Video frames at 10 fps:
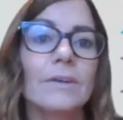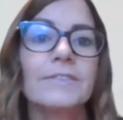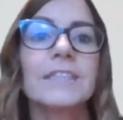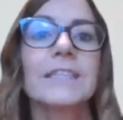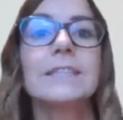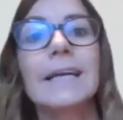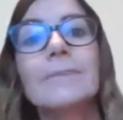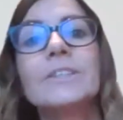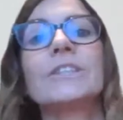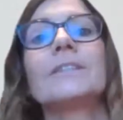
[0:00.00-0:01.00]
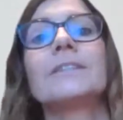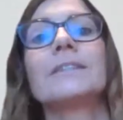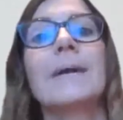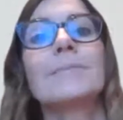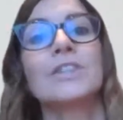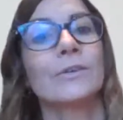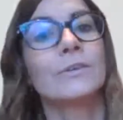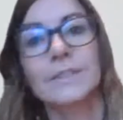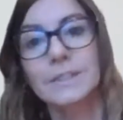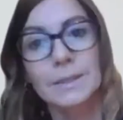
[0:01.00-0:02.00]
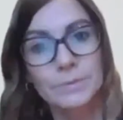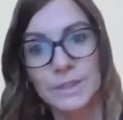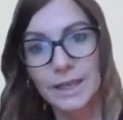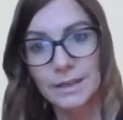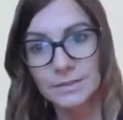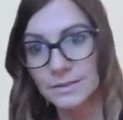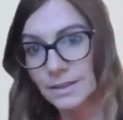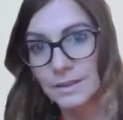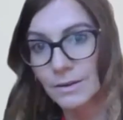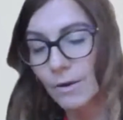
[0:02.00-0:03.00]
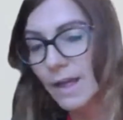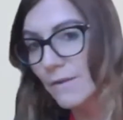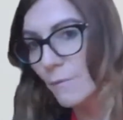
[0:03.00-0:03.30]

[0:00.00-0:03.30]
obviously today was just a snapshot of a subject that